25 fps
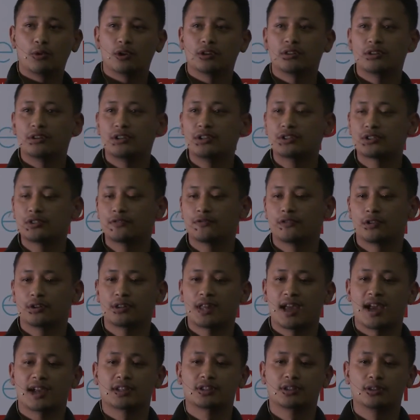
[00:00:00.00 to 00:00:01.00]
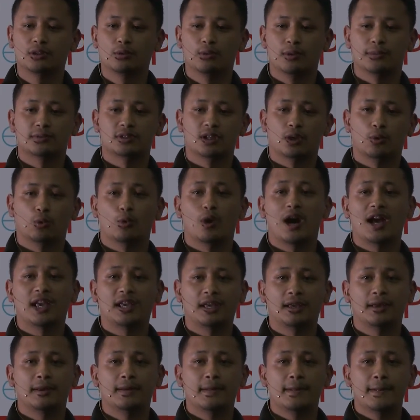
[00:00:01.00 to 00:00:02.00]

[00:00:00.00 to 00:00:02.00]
the reason for the hacks in the website? Why?